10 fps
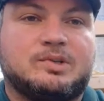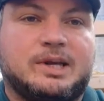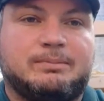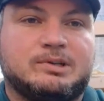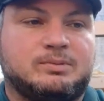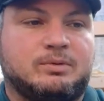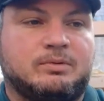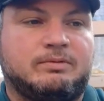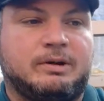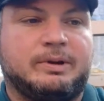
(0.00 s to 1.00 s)
same principle,
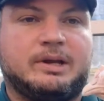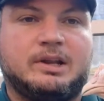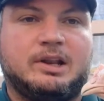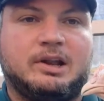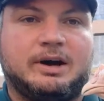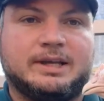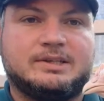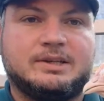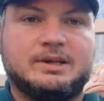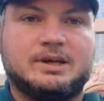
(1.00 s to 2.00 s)
very
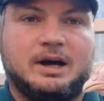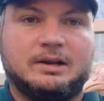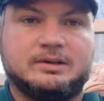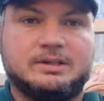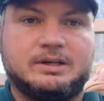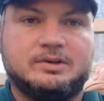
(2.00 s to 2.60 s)
light coloured,